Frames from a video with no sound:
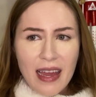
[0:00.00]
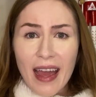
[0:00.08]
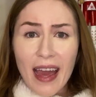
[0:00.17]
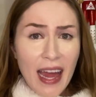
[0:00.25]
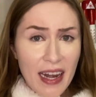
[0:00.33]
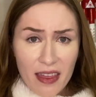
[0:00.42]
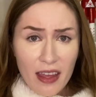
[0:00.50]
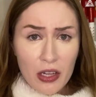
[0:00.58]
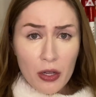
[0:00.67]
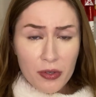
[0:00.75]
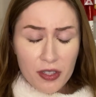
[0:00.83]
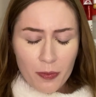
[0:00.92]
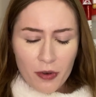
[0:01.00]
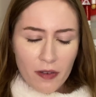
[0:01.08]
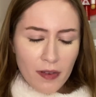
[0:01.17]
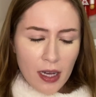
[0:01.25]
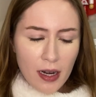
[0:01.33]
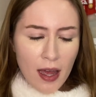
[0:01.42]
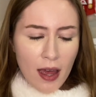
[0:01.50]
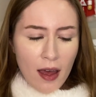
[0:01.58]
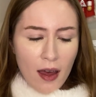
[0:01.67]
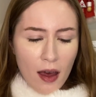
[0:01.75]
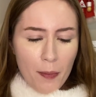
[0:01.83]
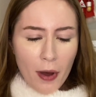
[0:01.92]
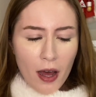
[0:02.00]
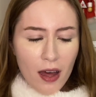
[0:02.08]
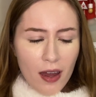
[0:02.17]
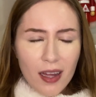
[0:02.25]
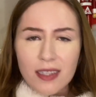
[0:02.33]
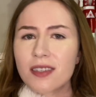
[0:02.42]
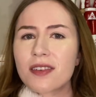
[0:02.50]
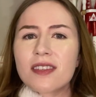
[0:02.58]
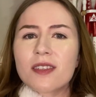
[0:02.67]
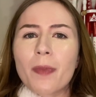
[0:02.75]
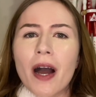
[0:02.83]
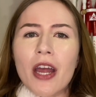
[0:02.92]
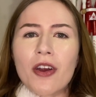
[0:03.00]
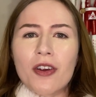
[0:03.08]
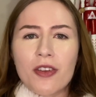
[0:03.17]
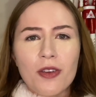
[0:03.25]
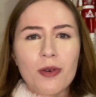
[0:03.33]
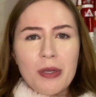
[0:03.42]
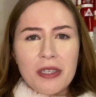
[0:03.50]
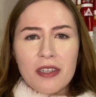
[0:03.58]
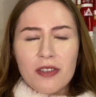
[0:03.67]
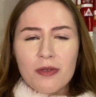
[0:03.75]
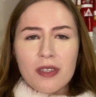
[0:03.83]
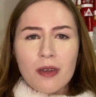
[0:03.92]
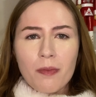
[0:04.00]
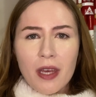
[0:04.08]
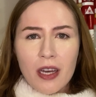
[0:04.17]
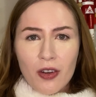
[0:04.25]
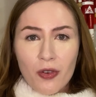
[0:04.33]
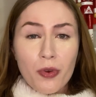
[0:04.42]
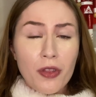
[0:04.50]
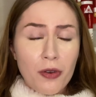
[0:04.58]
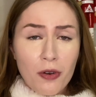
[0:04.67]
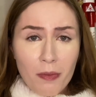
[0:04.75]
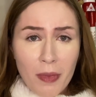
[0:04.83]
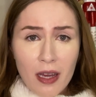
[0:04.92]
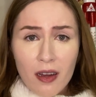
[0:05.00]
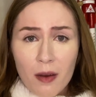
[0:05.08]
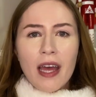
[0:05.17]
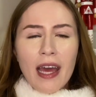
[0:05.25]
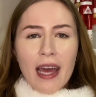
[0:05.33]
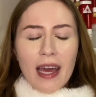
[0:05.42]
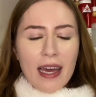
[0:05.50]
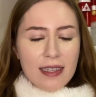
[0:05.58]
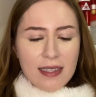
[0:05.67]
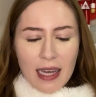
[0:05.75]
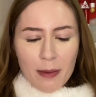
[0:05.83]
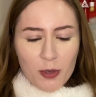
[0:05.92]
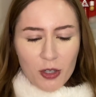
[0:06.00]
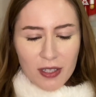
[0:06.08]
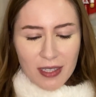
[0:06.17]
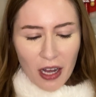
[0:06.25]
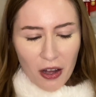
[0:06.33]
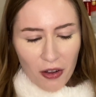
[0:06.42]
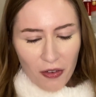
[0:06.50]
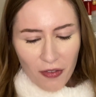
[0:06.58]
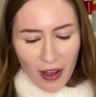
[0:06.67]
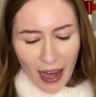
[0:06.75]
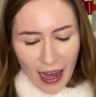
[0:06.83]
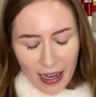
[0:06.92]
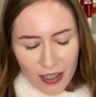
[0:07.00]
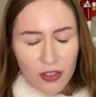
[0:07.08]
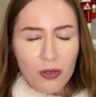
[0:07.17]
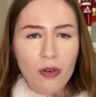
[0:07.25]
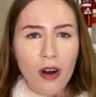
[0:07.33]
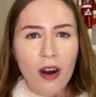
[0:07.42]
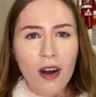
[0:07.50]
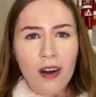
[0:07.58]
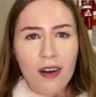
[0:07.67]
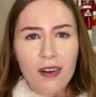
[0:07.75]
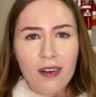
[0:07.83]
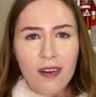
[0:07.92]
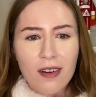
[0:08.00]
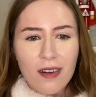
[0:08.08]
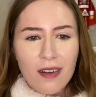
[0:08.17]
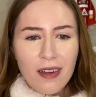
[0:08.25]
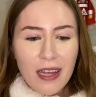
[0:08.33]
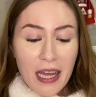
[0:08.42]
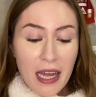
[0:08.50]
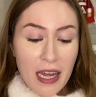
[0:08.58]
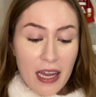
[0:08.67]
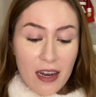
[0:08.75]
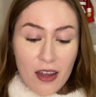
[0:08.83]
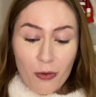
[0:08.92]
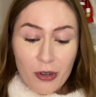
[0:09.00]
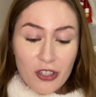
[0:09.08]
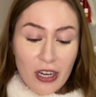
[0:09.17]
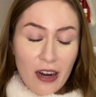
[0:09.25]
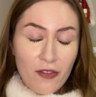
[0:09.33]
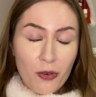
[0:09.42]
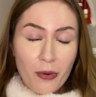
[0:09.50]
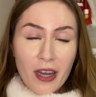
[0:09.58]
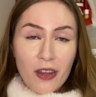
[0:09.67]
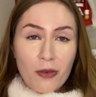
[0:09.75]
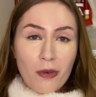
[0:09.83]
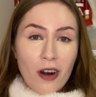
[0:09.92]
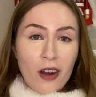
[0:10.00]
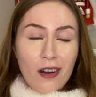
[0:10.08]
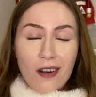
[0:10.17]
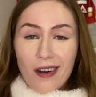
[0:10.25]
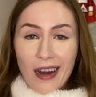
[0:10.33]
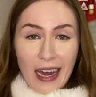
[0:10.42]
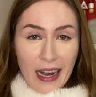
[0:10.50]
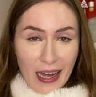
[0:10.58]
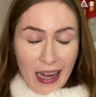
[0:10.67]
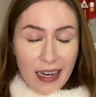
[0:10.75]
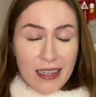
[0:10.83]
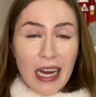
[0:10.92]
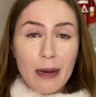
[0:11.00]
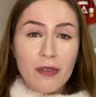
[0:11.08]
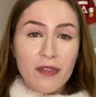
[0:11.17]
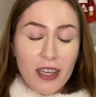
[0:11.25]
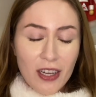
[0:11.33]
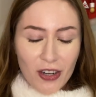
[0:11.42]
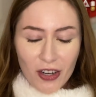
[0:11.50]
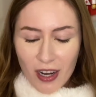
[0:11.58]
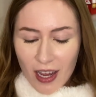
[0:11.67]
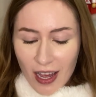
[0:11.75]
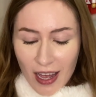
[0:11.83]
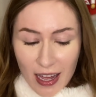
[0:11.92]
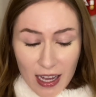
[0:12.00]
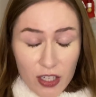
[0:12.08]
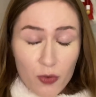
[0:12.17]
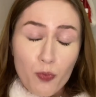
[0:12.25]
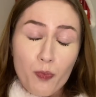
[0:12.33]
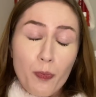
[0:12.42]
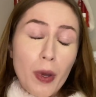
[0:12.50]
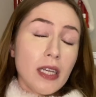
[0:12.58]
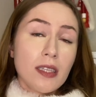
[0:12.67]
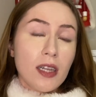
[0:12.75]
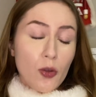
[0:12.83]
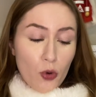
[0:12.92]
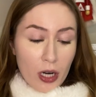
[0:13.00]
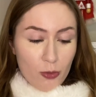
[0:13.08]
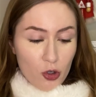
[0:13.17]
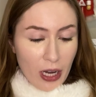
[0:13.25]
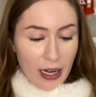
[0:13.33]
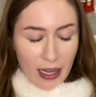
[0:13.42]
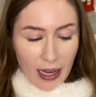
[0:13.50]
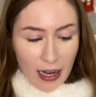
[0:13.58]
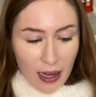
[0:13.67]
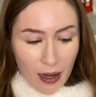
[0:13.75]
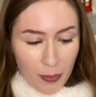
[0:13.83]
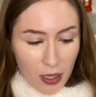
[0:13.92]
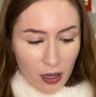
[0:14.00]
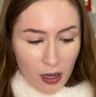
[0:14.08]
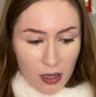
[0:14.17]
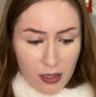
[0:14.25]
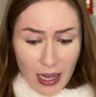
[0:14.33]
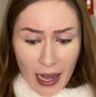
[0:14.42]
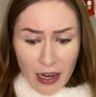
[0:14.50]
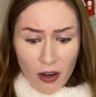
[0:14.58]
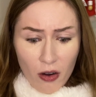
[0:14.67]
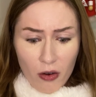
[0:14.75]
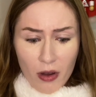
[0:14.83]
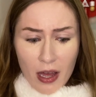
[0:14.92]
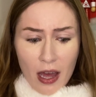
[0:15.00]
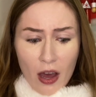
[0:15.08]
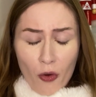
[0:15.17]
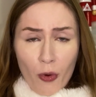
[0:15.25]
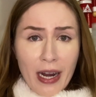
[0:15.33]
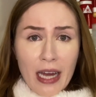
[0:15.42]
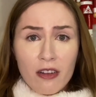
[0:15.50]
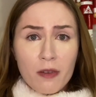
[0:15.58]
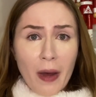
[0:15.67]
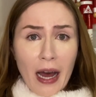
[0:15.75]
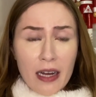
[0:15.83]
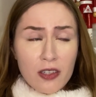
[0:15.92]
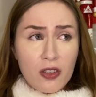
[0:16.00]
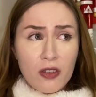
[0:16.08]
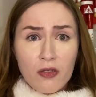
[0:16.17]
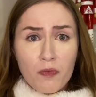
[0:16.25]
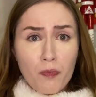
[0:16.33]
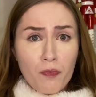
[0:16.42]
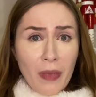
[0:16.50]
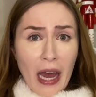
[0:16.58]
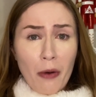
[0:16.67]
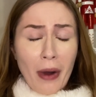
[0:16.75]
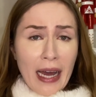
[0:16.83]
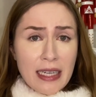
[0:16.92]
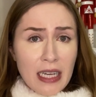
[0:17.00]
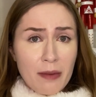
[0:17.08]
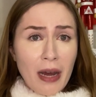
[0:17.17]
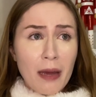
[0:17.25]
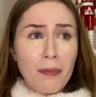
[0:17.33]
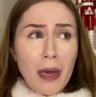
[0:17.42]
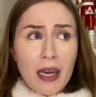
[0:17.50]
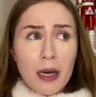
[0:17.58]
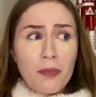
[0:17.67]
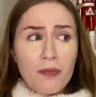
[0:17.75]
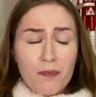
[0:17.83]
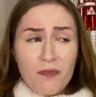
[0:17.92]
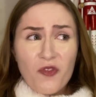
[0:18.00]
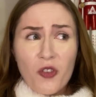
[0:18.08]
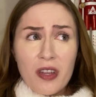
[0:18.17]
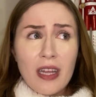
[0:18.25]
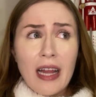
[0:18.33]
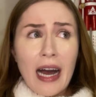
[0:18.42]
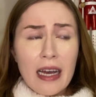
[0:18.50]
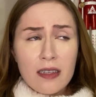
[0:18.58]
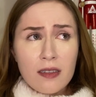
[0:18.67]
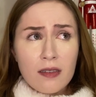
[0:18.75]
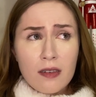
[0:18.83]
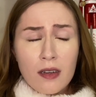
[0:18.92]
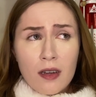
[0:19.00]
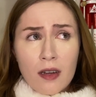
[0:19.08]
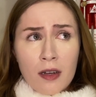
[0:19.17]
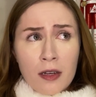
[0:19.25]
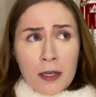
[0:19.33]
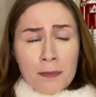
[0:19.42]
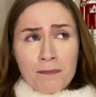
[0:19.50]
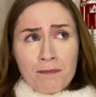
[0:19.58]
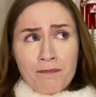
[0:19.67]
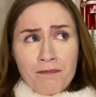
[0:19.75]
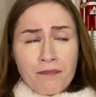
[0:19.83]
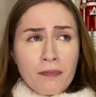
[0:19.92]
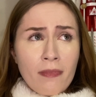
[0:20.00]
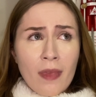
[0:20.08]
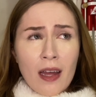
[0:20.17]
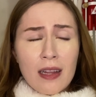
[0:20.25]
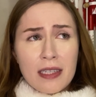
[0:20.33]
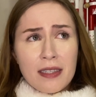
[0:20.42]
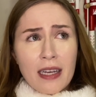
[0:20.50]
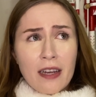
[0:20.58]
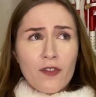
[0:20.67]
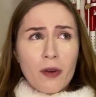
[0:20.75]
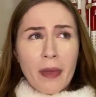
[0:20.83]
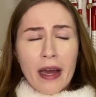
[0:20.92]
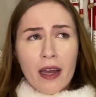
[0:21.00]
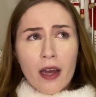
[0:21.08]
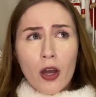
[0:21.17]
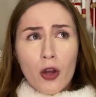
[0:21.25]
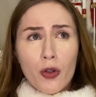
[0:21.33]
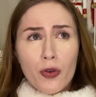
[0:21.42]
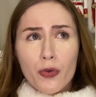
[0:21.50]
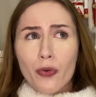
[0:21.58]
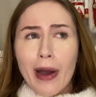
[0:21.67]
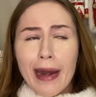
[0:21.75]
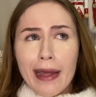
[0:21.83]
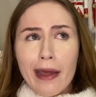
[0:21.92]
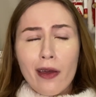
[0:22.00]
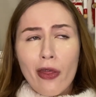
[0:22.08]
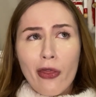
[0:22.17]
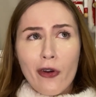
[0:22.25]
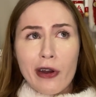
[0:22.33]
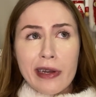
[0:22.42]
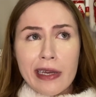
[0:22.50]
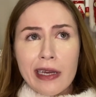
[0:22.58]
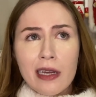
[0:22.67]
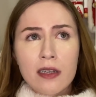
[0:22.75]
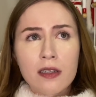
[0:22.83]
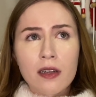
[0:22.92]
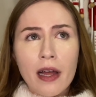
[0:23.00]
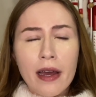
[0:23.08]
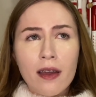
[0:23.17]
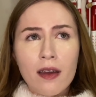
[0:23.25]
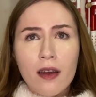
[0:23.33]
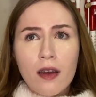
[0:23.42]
anything close to perfect, but it's to inspire you to do something new with your makeup. Accept yourself as you are, in whichever way you are at any time of the year, is basically what I'm trying to get at, because I know when I look back to how I did my makeup for the last, let's say from like 2013 to like